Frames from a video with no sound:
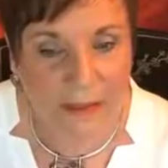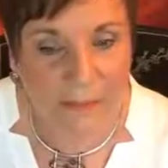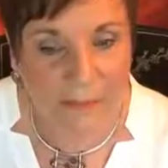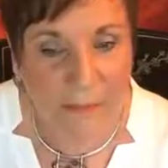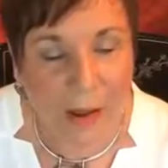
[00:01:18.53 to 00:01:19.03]

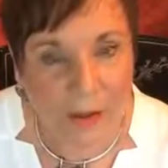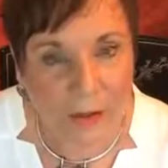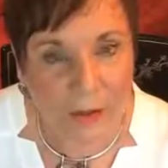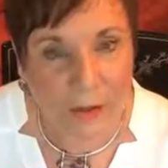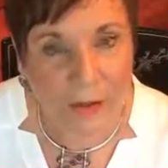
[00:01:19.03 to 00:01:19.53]

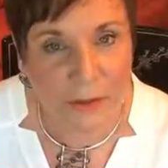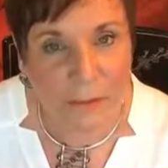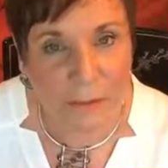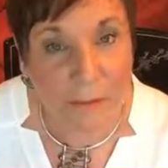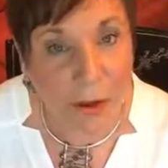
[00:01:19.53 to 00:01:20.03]
monitored
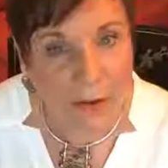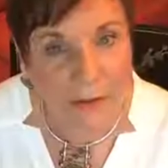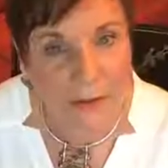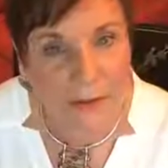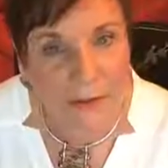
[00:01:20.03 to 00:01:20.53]

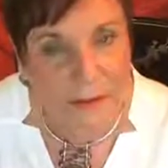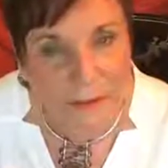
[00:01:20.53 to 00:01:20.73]
monks